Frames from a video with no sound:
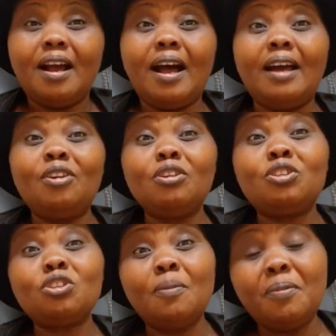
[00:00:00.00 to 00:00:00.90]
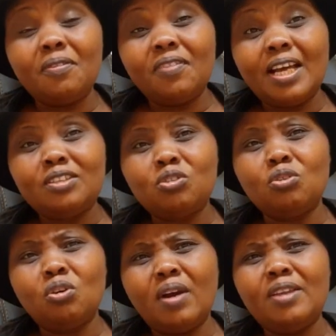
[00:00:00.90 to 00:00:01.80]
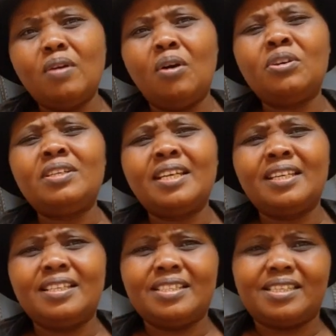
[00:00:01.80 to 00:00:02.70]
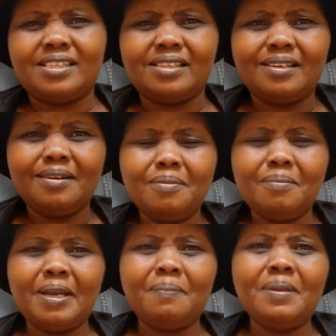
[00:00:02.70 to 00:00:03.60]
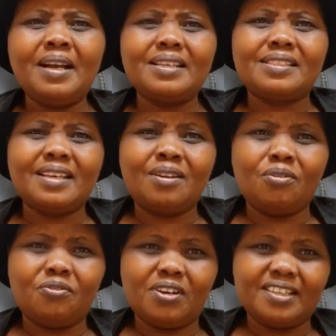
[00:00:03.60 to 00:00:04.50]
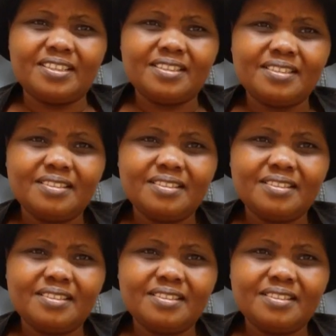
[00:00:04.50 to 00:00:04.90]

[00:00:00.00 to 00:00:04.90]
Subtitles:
And on top of that, you lower your own dignity by being a sycophant.